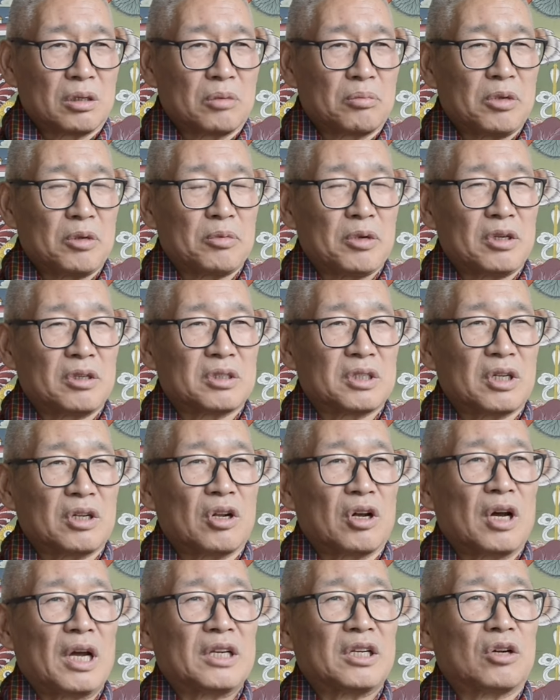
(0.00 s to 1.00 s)
People said,
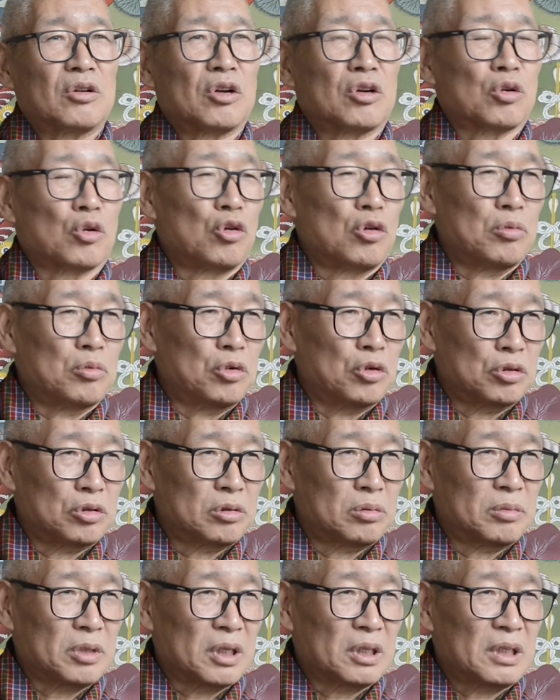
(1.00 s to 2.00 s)
oh, I don't go and vote
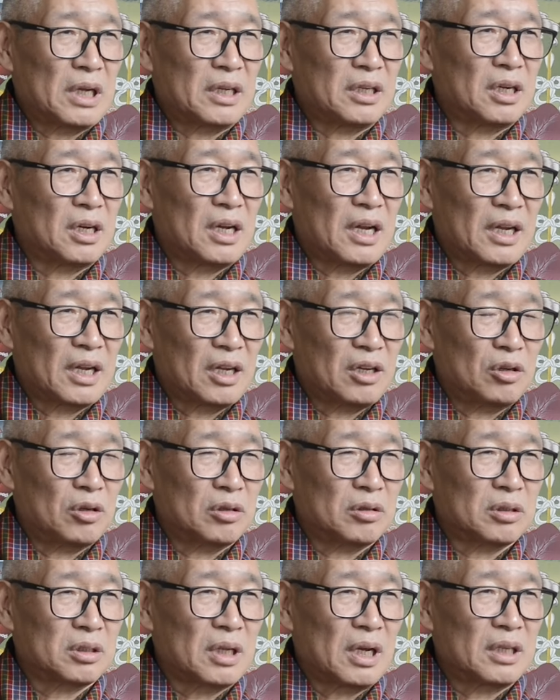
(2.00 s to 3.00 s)
because I don't like
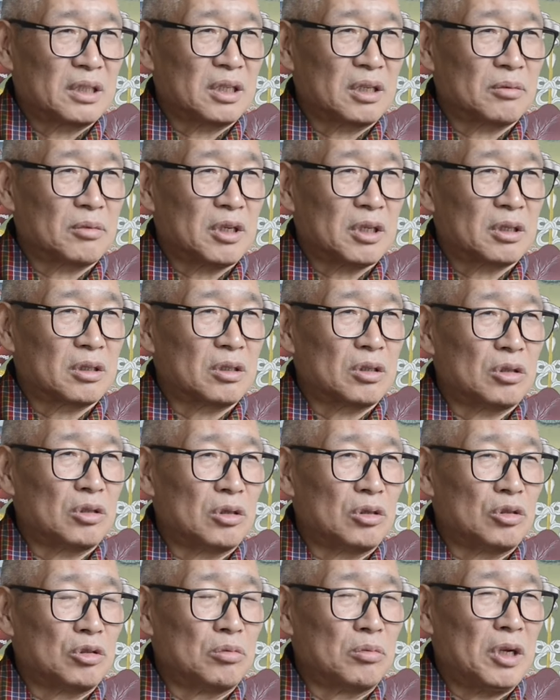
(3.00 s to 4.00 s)
anyone. I think that
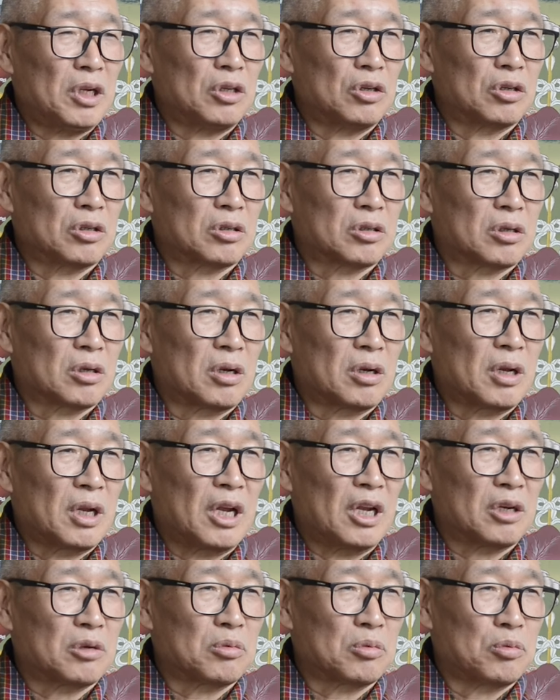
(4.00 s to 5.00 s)
you may not
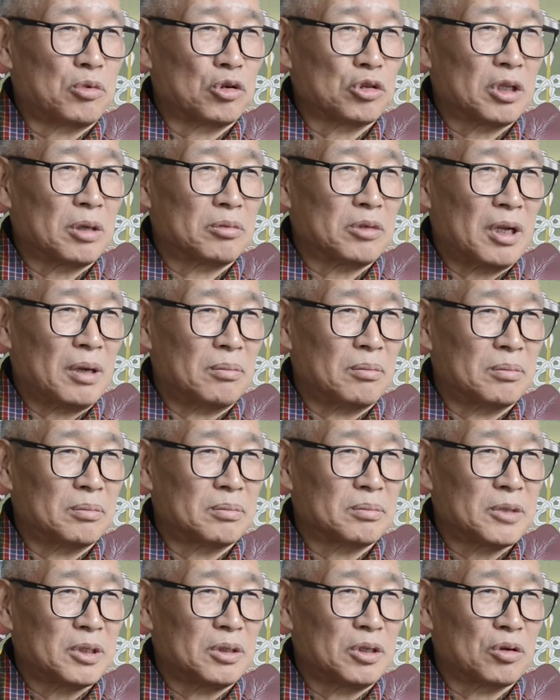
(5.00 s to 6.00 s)
hate both of them
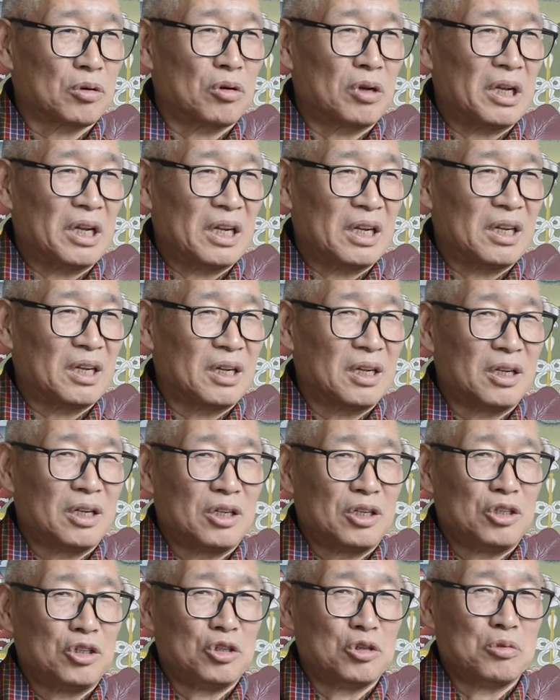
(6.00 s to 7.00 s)
equally
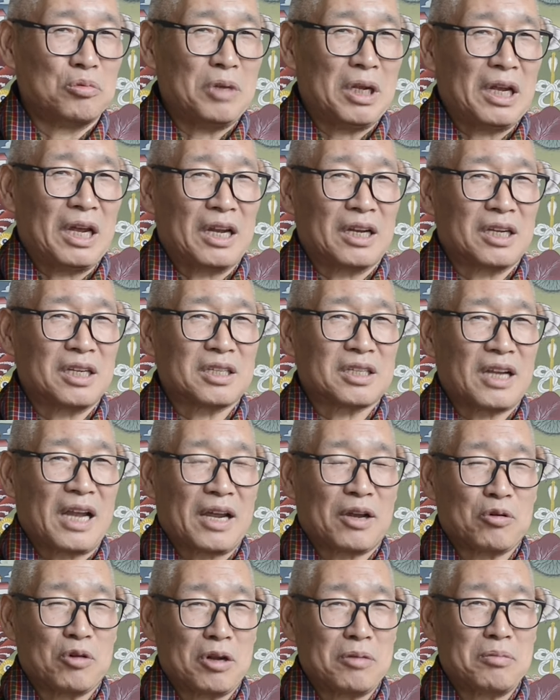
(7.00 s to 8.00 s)
you may at least
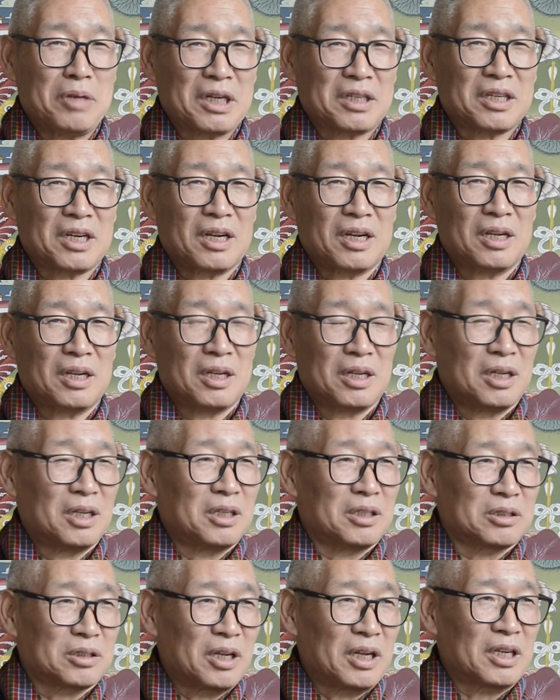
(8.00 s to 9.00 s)
like one better.
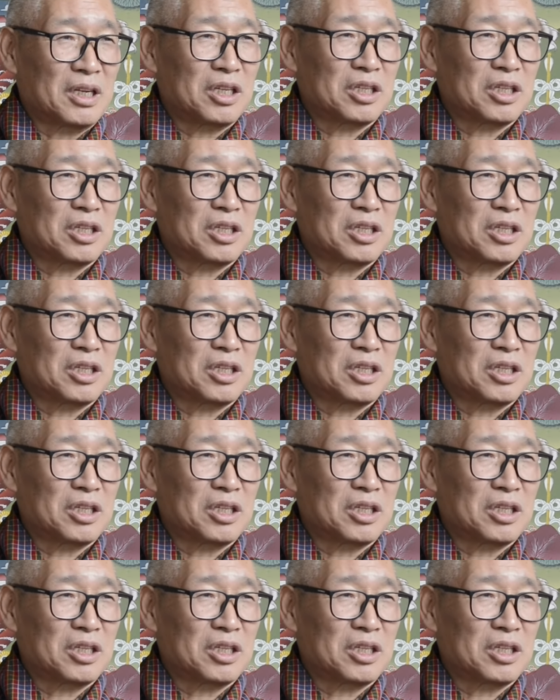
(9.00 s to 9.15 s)
So at